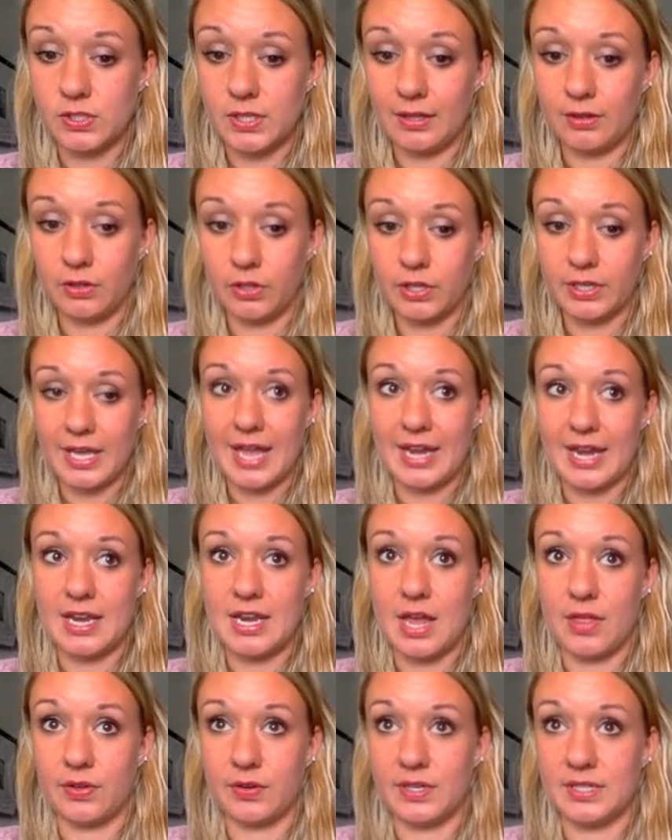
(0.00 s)
look at
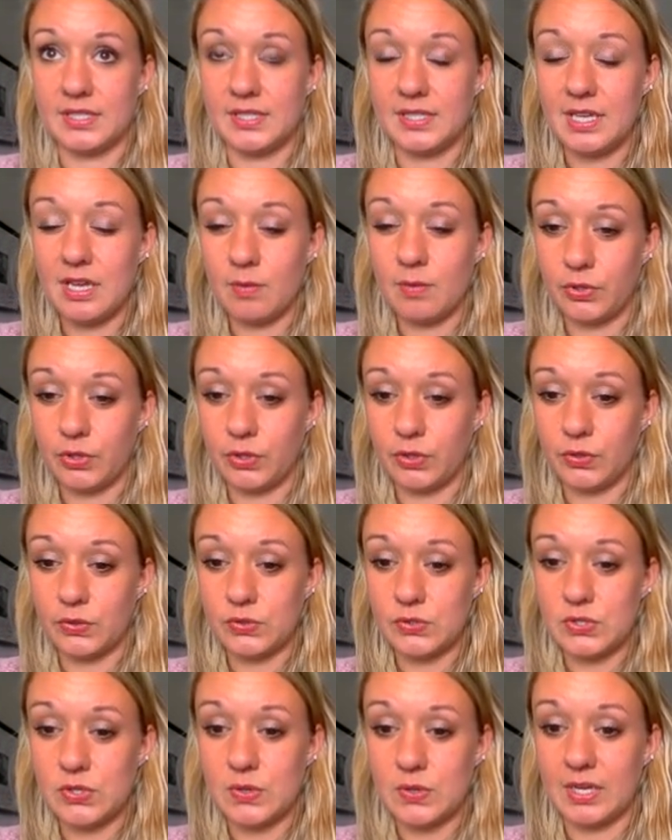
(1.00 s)
another example
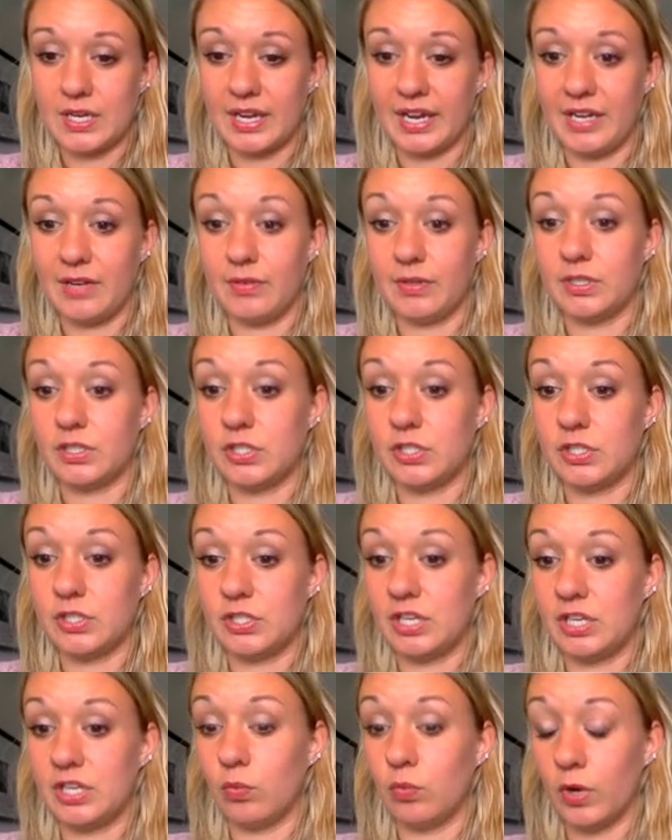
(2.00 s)
so you can kind of
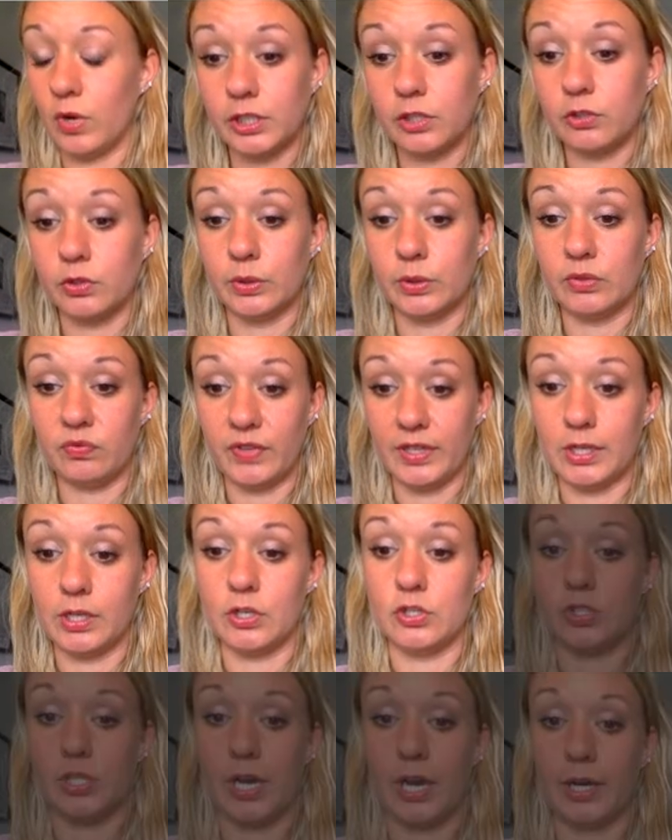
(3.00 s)
understand what congruent
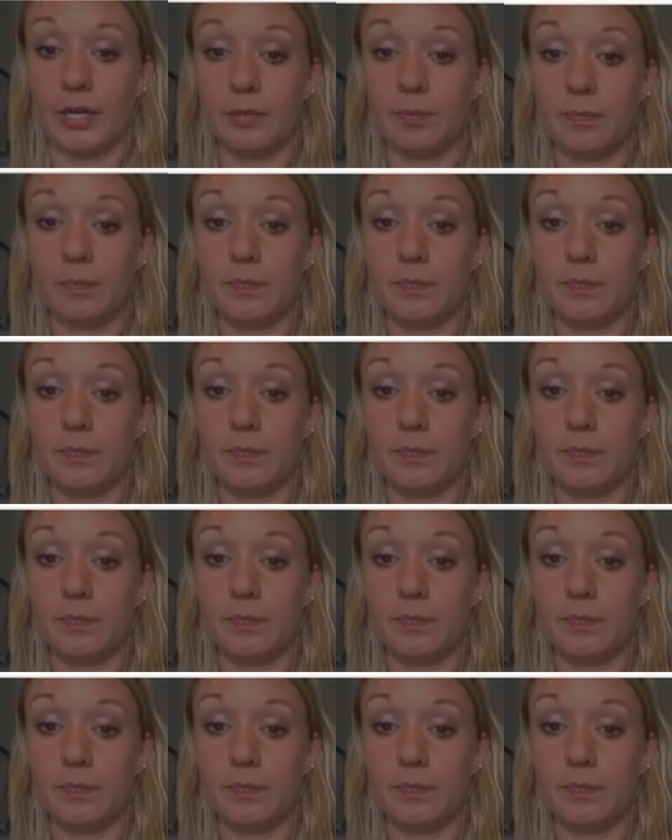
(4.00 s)
figures are.